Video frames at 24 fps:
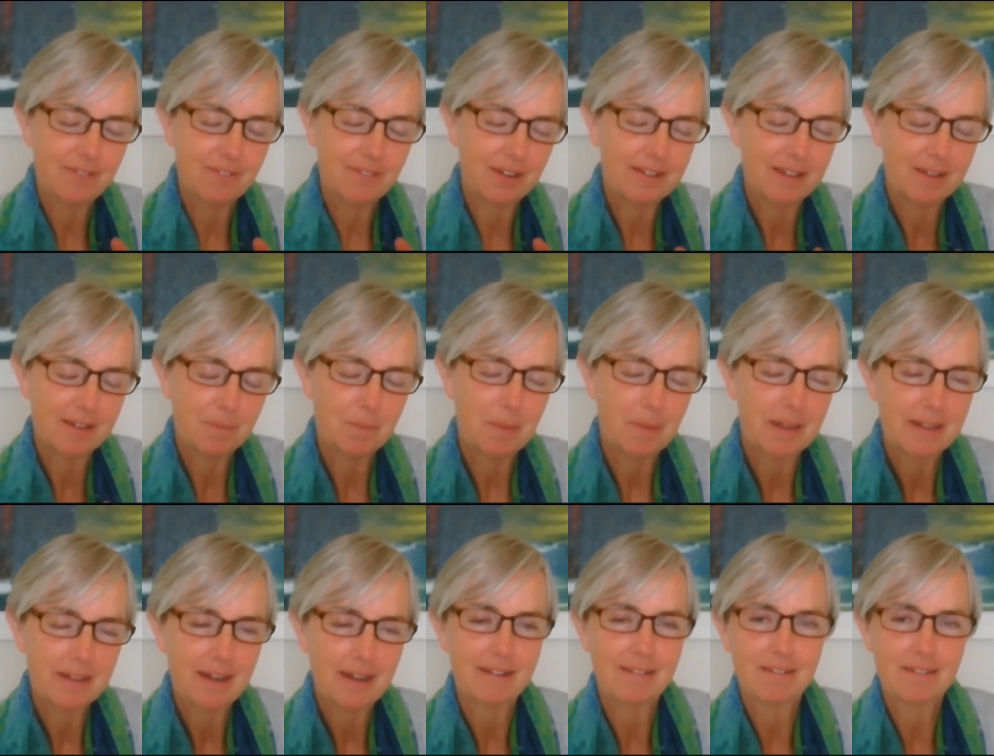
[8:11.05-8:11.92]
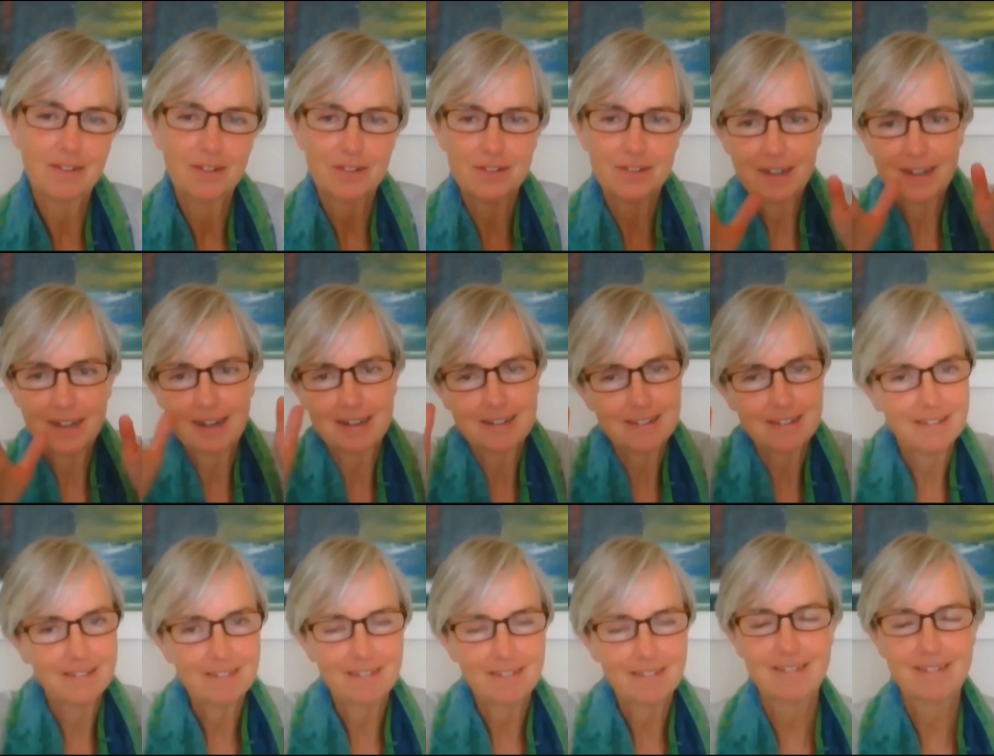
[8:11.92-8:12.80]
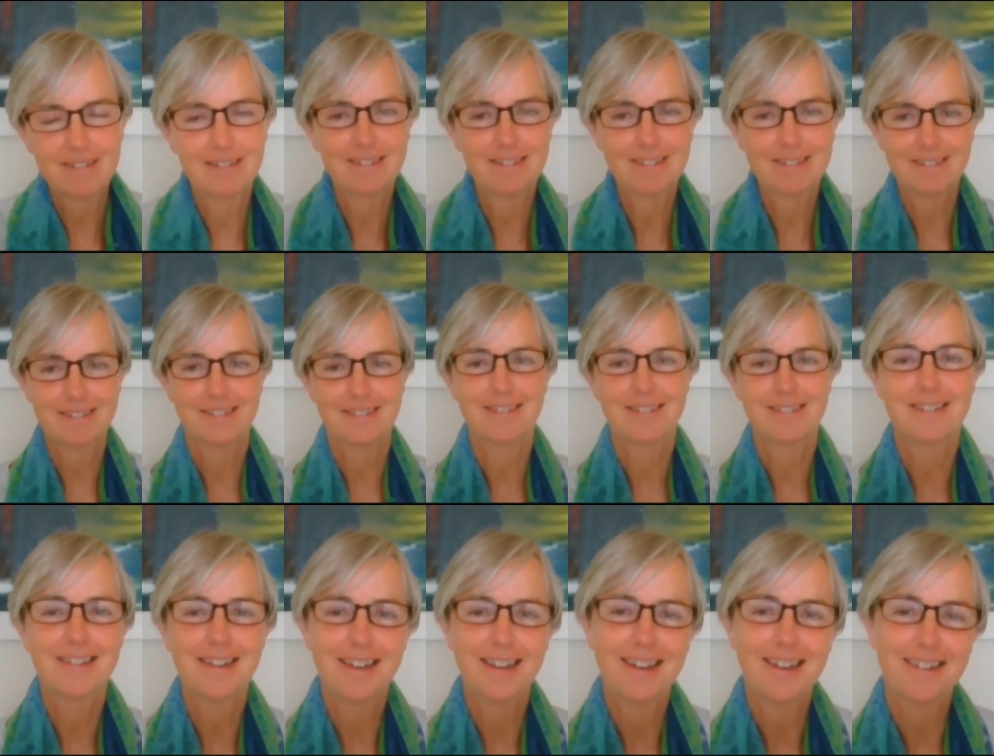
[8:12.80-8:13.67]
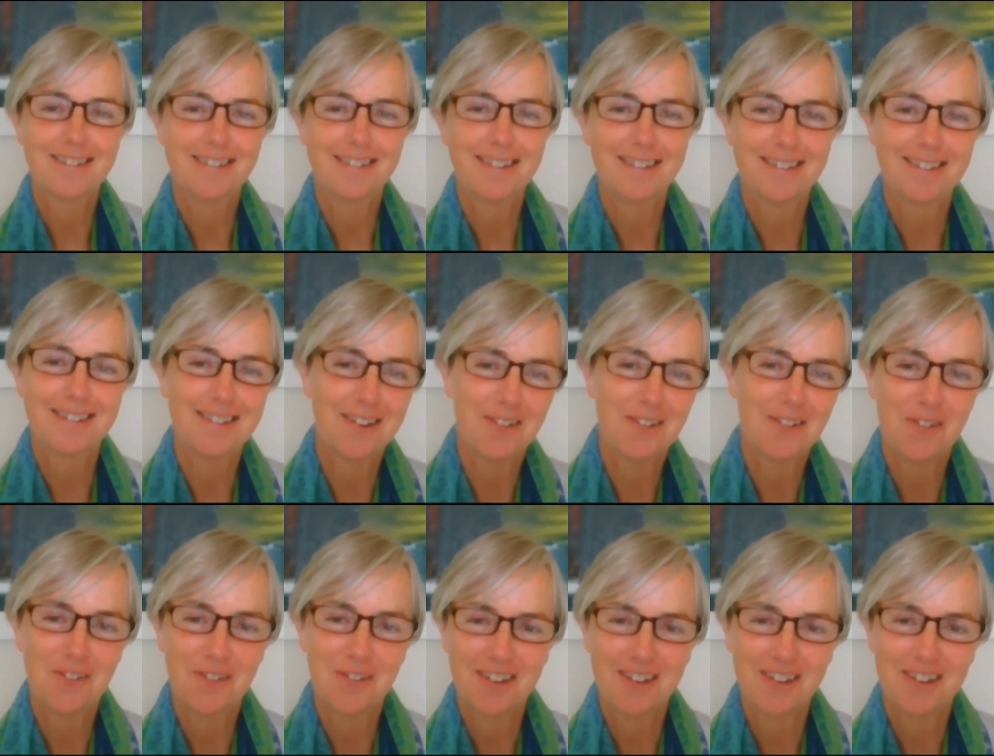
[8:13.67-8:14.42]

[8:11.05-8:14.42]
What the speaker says: I think my clients are going to like this, to hear this stuff.